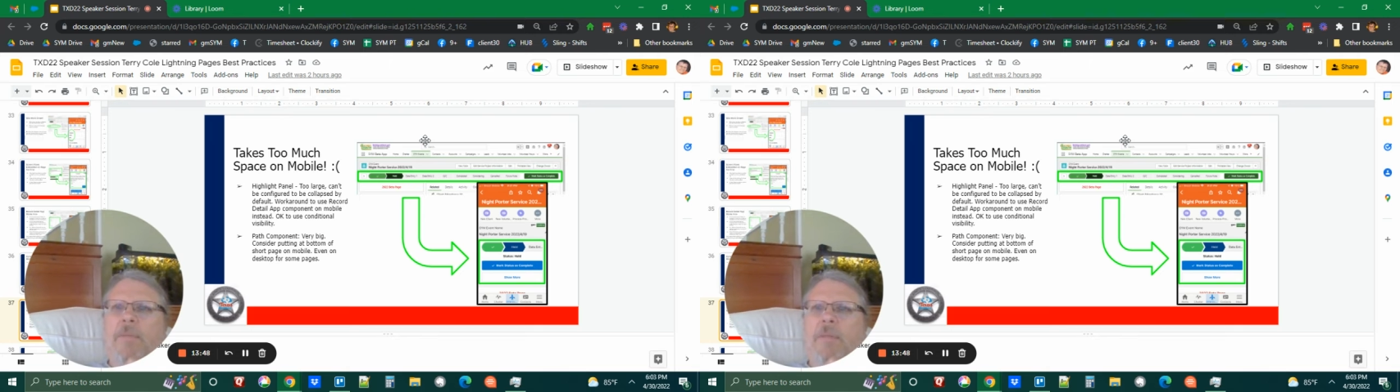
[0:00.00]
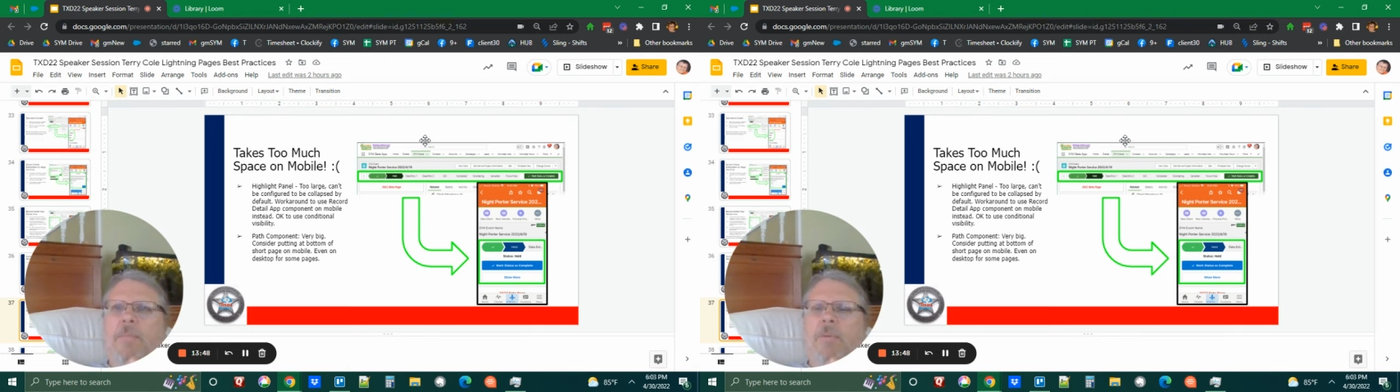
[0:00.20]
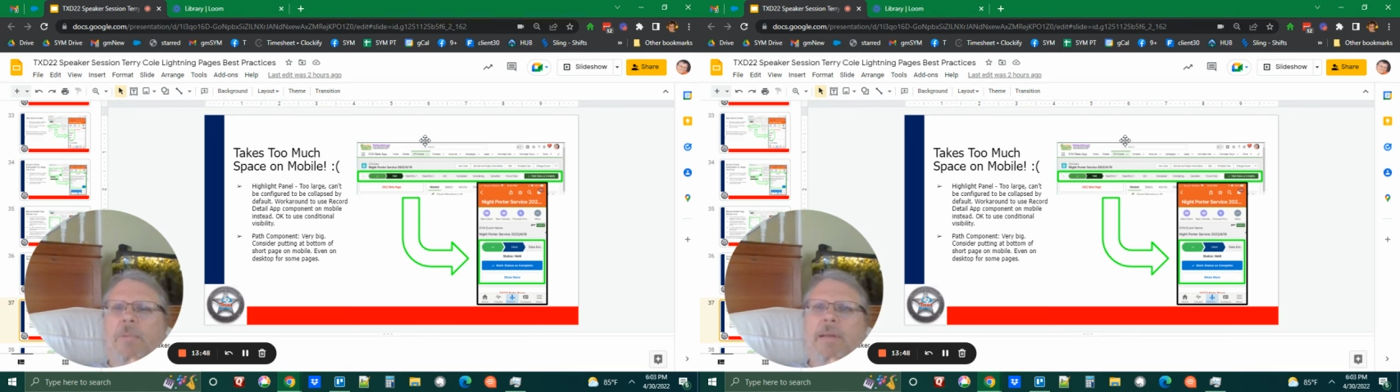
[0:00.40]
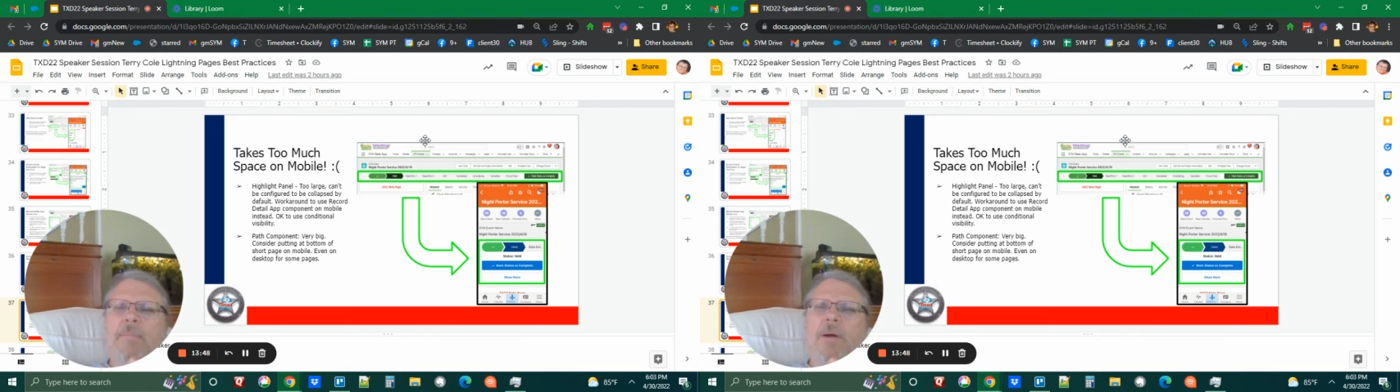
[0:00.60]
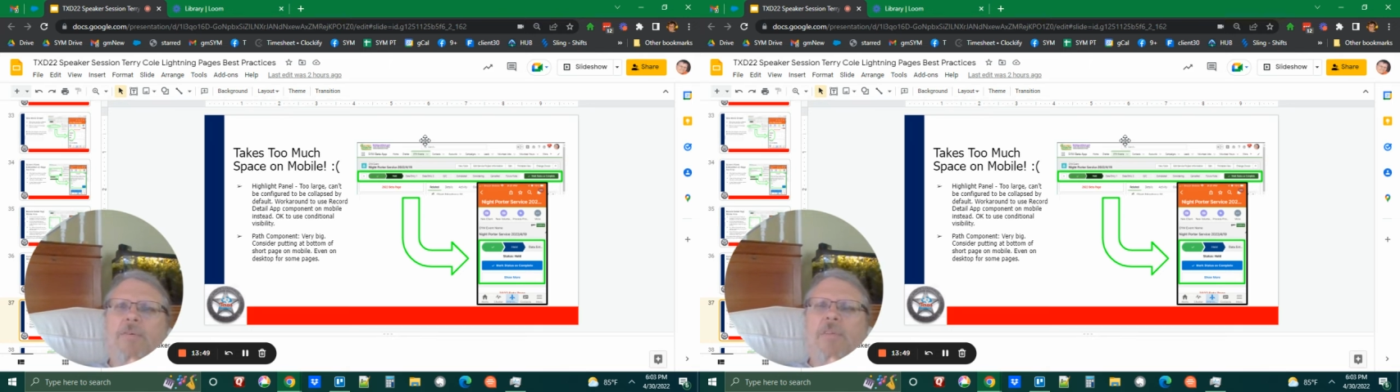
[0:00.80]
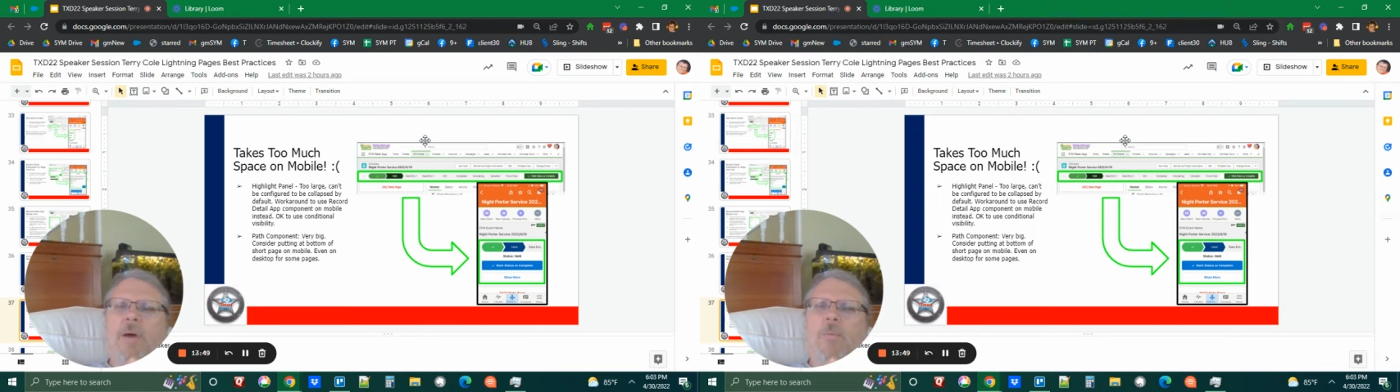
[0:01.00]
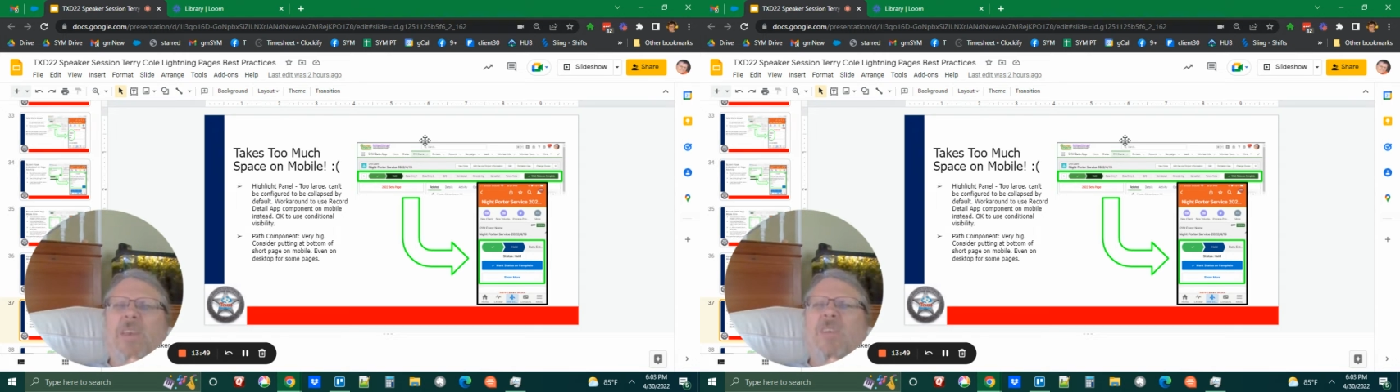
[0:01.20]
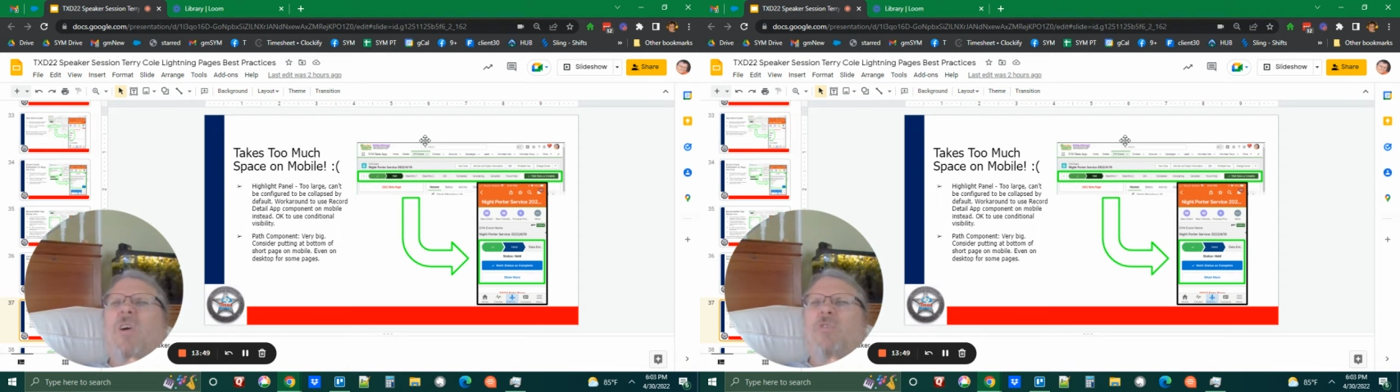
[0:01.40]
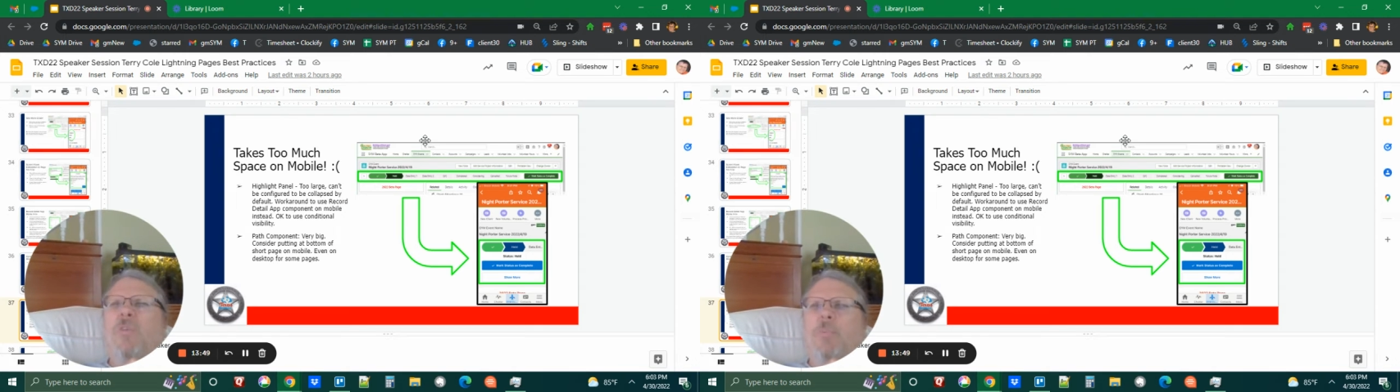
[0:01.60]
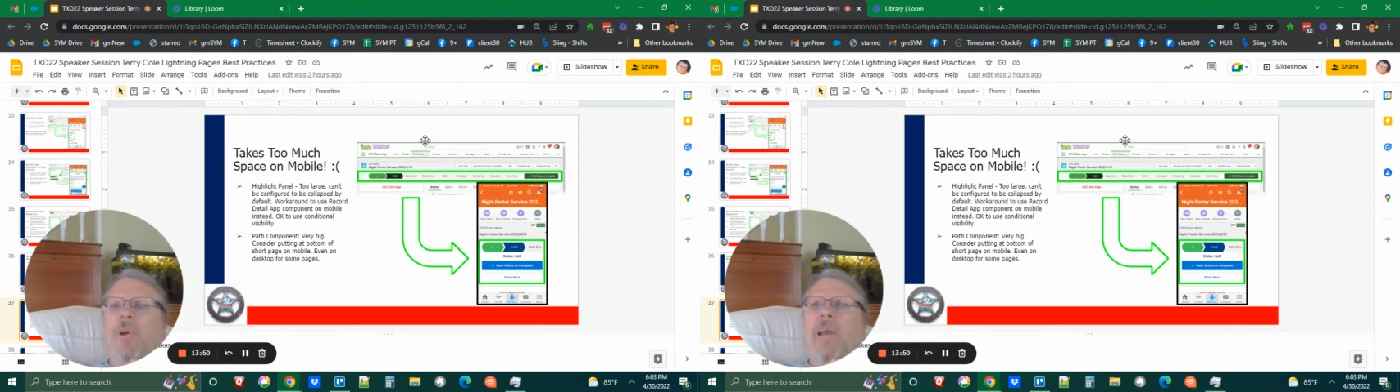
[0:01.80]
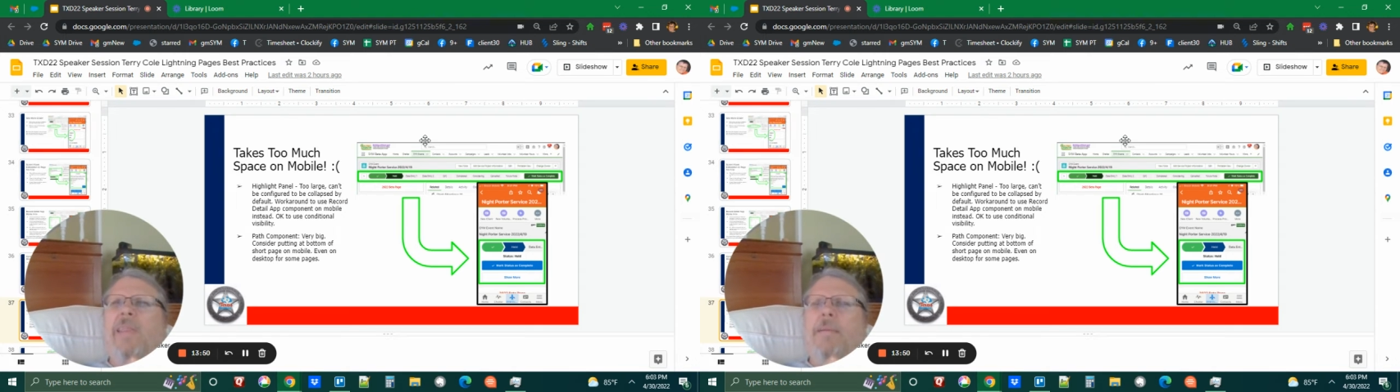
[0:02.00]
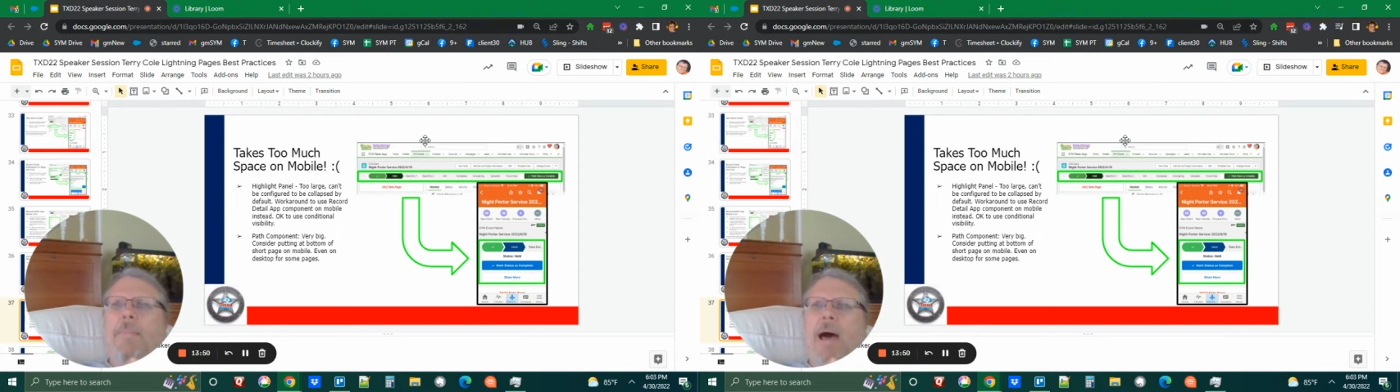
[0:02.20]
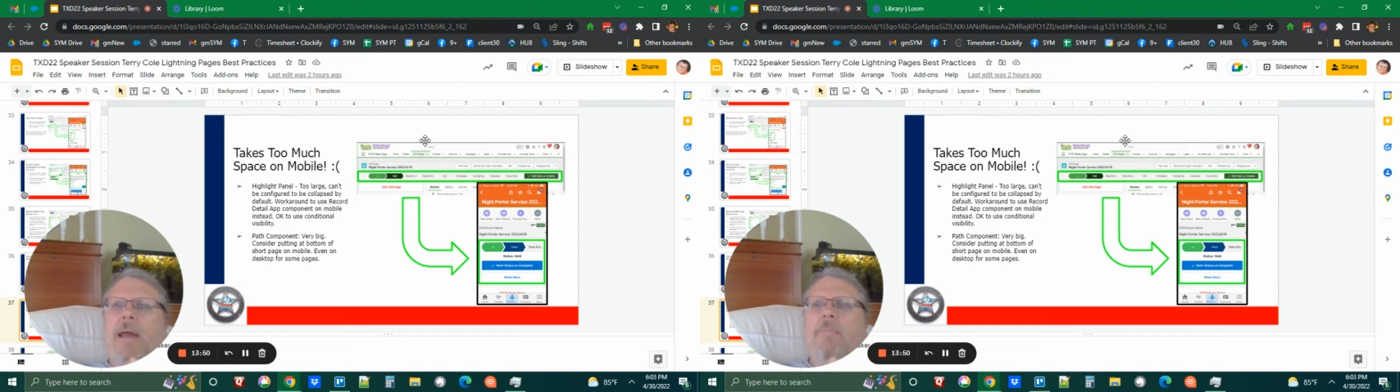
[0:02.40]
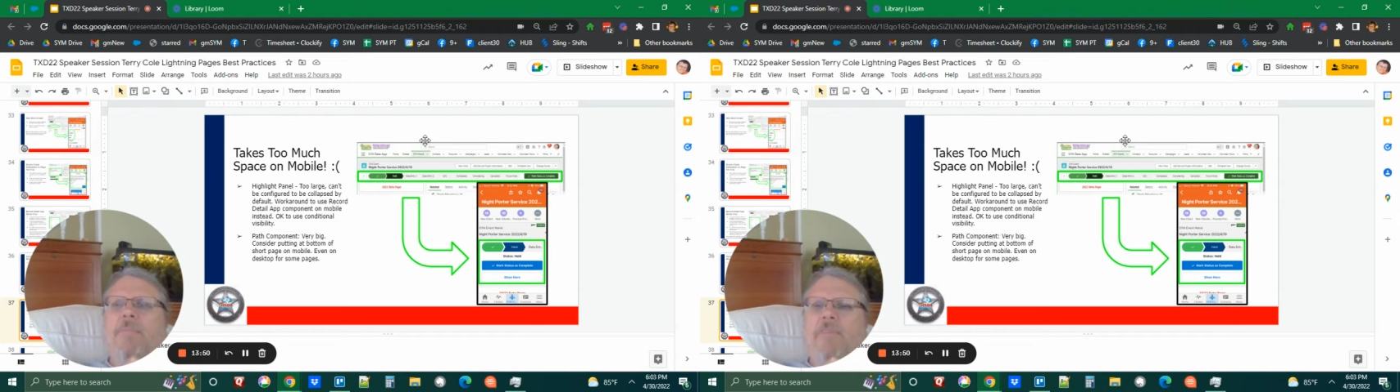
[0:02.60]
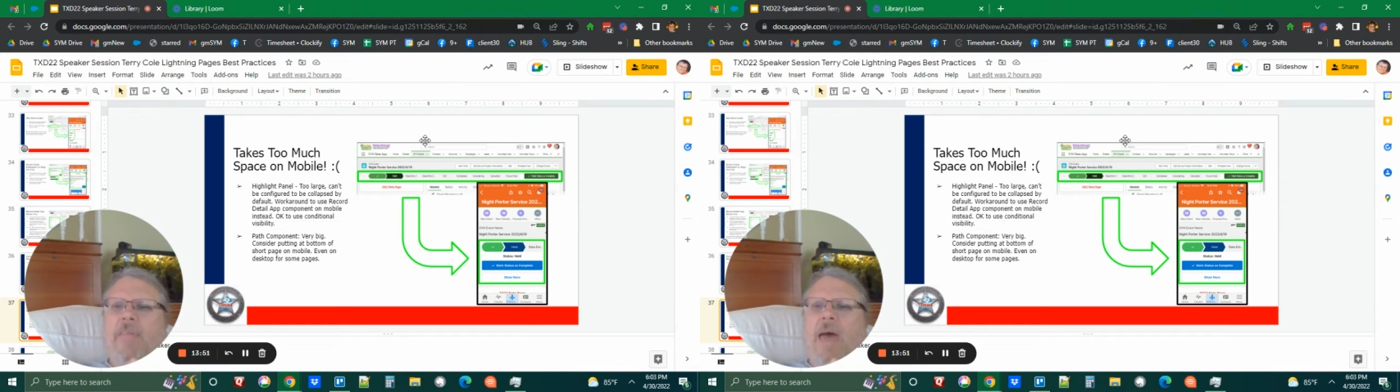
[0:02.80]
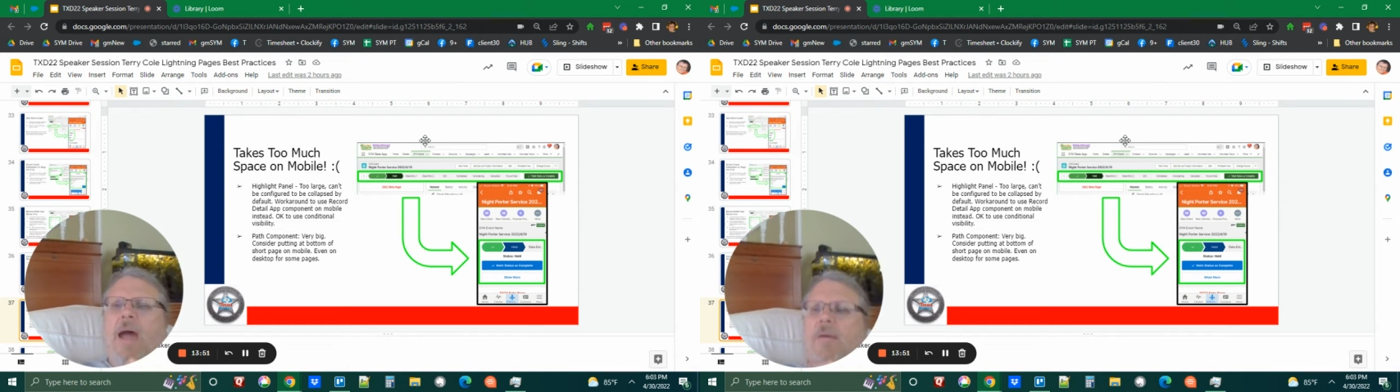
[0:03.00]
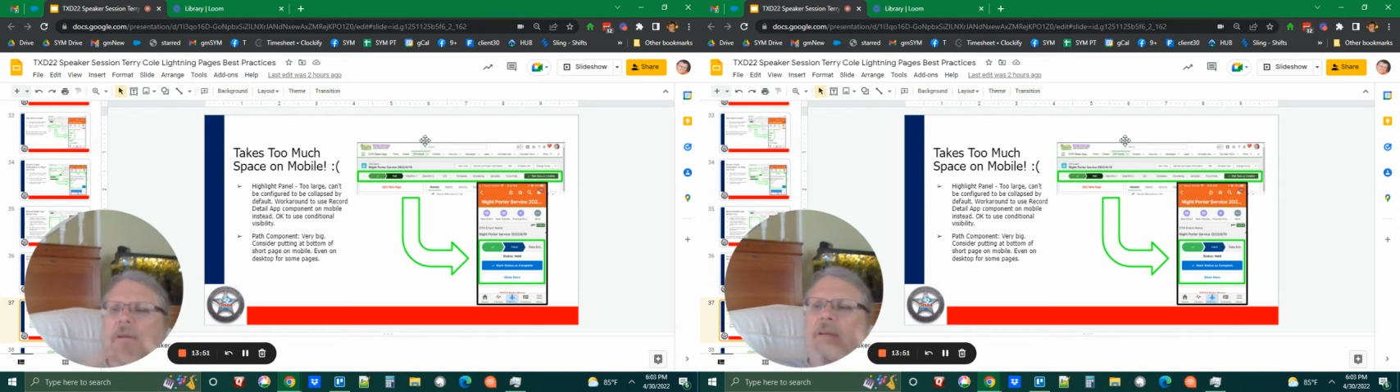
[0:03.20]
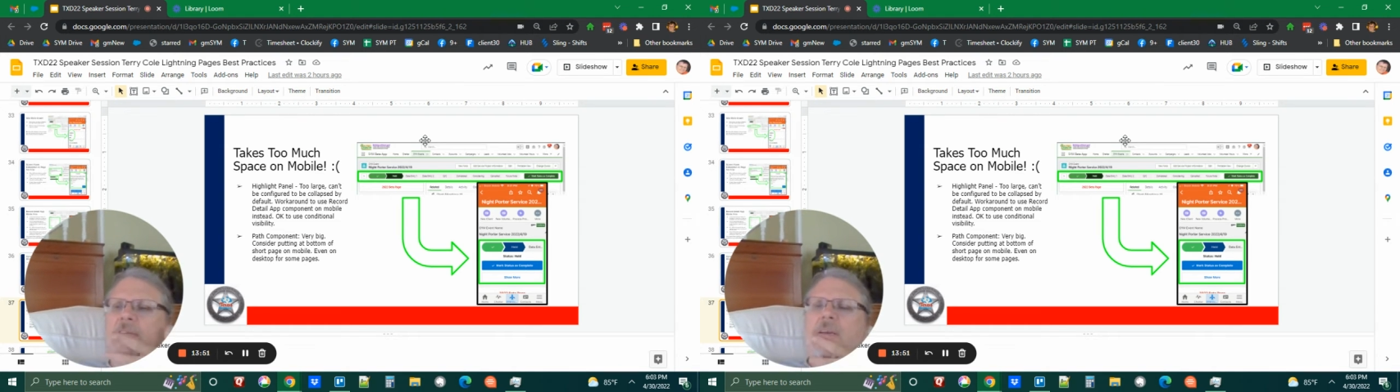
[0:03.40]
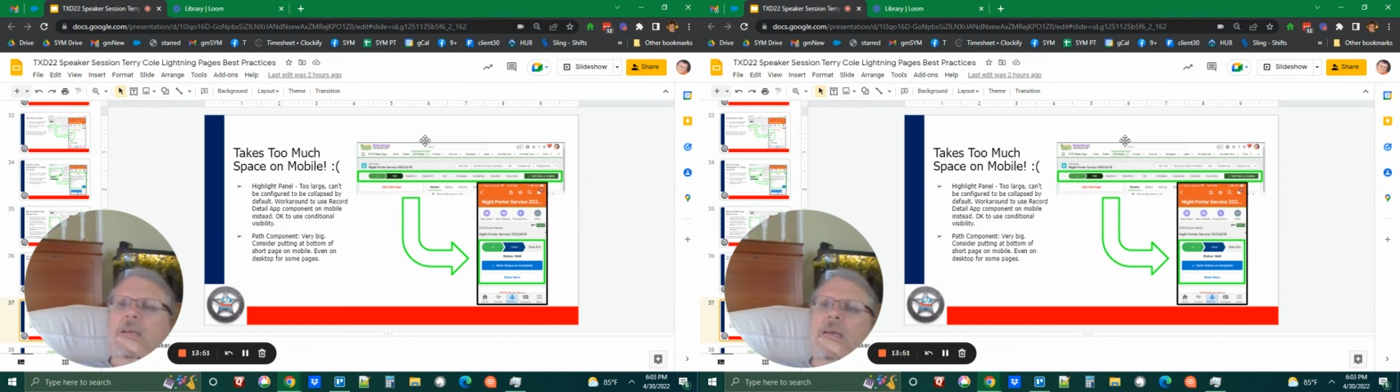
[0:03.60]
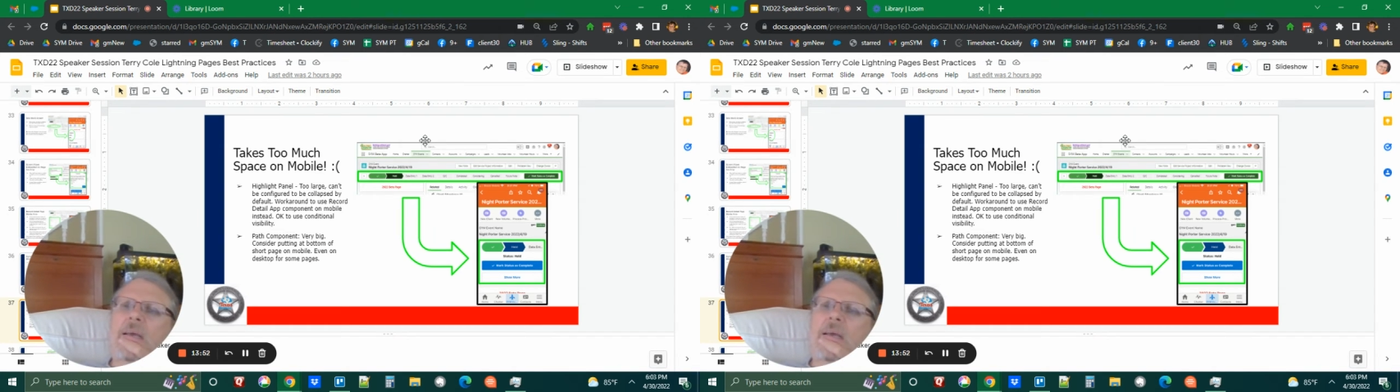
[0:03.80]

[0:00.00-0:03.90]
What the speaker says: of the mobile demos that we chose to put it at the bottom for that reason.